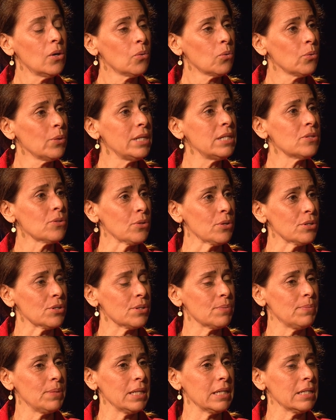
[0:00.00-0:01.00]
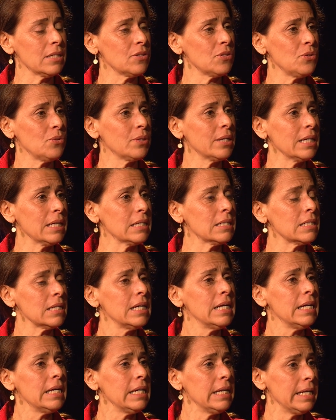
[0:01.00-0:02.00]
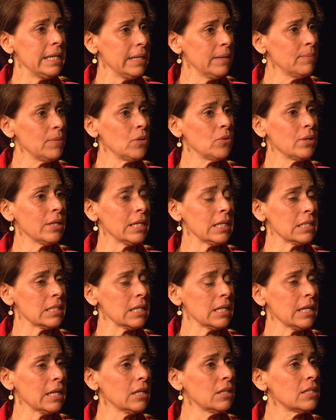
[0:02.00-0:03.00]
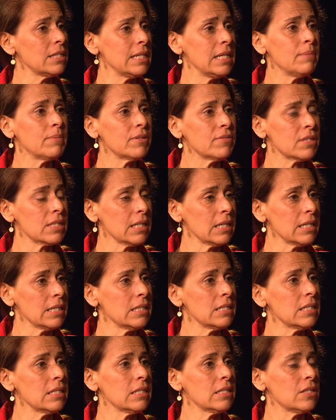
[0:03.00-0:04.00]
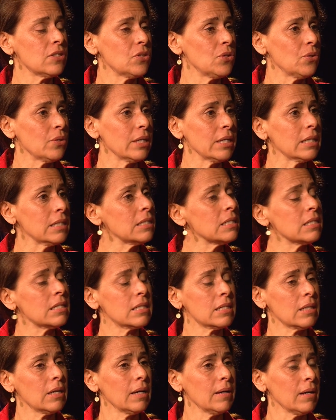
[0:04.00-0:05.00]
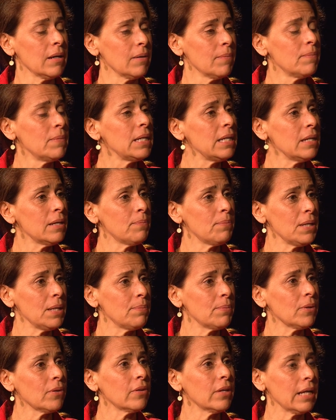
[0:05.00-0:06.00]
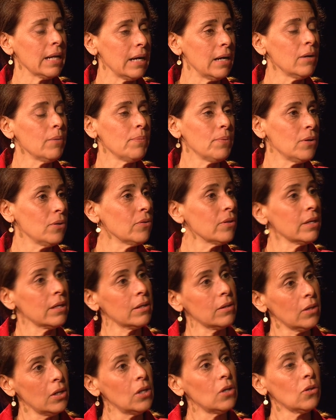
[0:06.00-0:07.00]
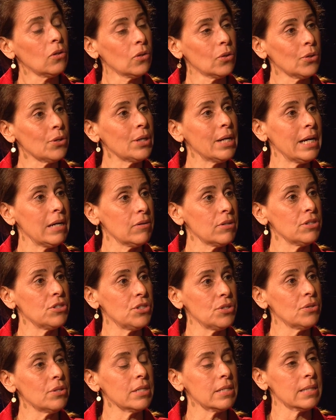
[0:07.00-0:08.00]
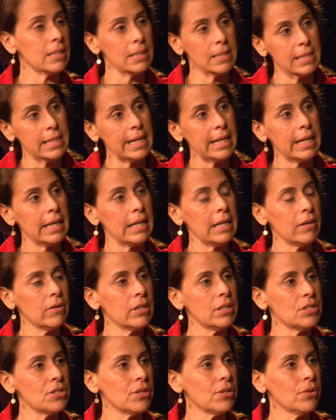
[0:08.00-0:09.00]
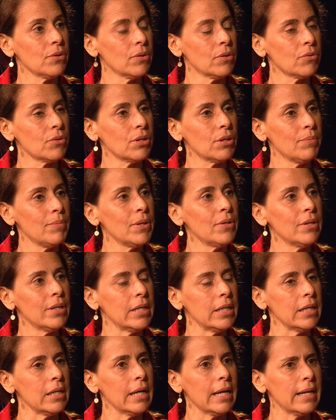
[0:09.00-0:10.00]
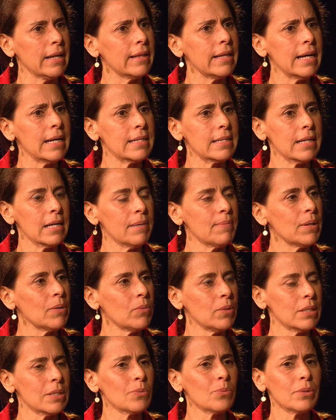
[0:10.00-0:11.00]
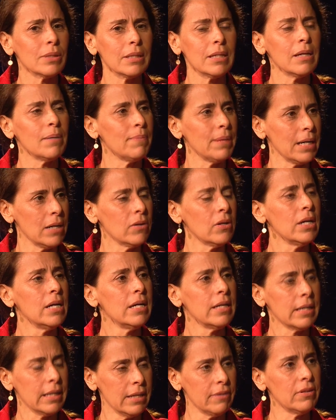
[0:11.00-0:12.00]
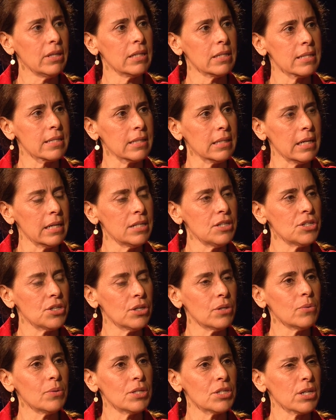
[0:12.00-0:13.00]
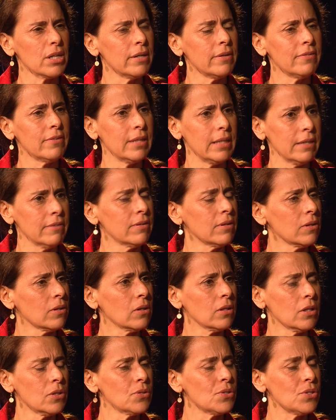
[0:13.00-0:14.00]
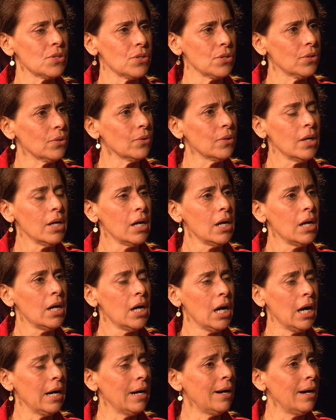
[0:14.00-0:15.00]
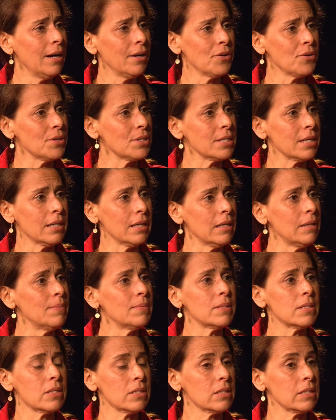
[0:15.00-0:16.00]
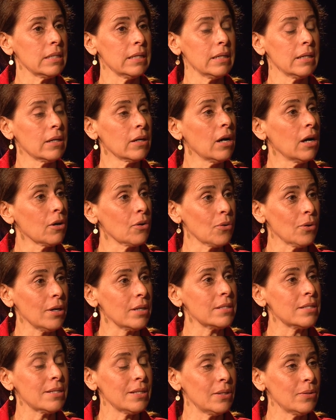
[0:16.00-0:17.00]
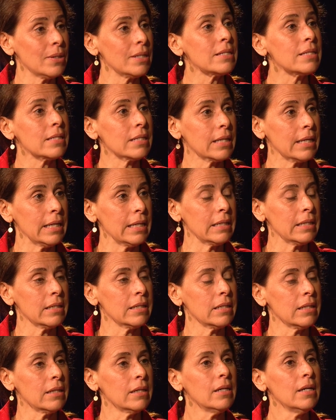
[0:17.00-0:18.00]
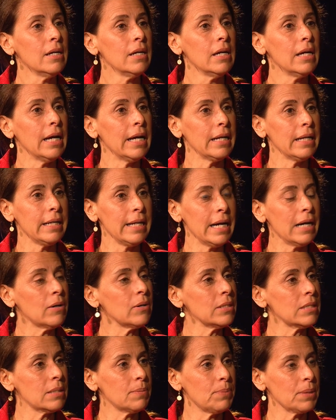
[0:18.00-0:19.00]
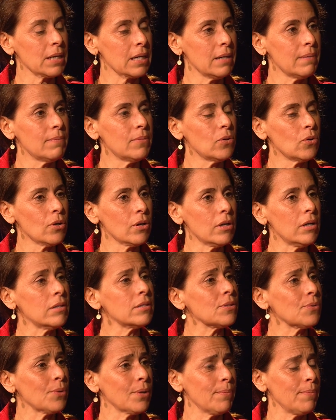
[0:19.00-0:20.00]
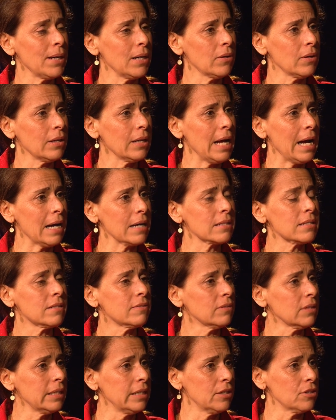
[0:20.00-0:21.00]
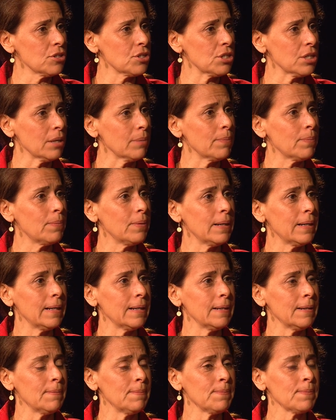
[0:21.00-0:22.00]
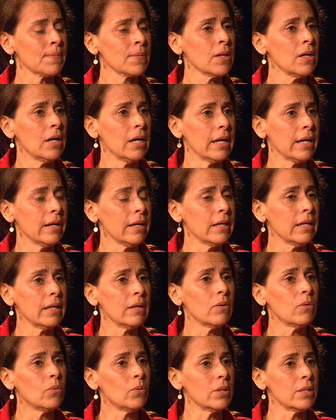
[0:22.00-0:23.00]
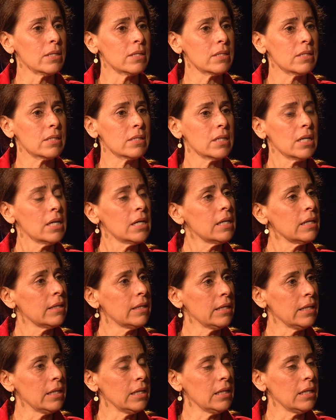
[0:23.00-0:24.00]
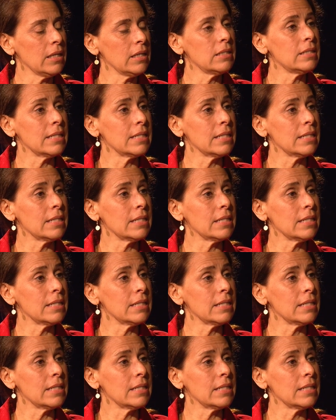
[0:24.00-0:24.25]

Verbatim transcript: resource because you get him, you get a team of scientists, you get uh, media people that help you then learn how to do this and take it out into your own community. And at that time, it was really about giving the slideshow, which I've given close to 100 times uh, across the US and Canada. Now it's become more also about acts of leadership. Um, I was the